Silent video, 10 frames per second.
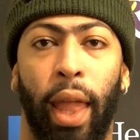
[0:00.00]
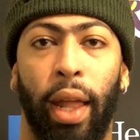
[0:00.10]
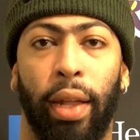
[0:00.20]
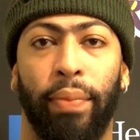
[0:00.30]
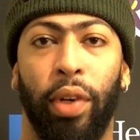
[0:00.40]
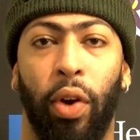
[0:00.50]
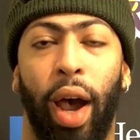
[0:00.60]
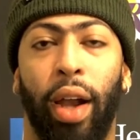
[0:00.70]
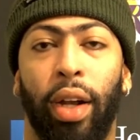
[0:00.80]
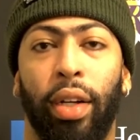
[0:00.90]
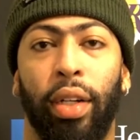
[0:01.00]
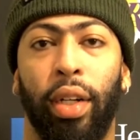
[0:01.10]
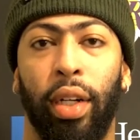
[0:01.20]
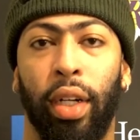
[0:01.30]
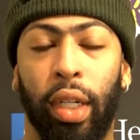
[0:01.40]
you know, how to
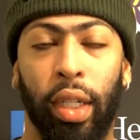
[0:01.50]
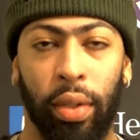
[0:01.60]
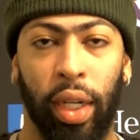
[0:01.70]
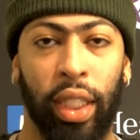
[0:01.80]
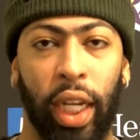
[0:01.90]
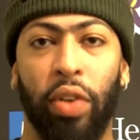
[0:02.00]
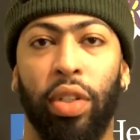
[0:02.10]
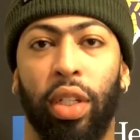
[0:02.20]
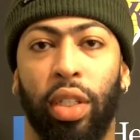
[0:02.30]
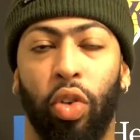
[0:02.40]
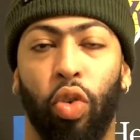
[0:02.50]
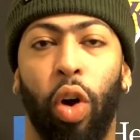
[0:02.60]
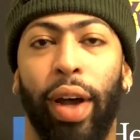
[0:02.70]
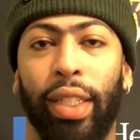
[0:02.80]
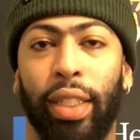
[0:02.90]
continue to grow
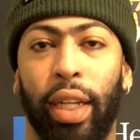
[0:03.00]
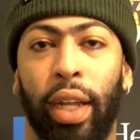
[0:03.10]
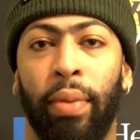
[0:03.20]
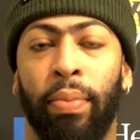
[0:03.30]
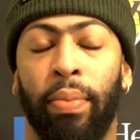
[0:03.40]
as a team,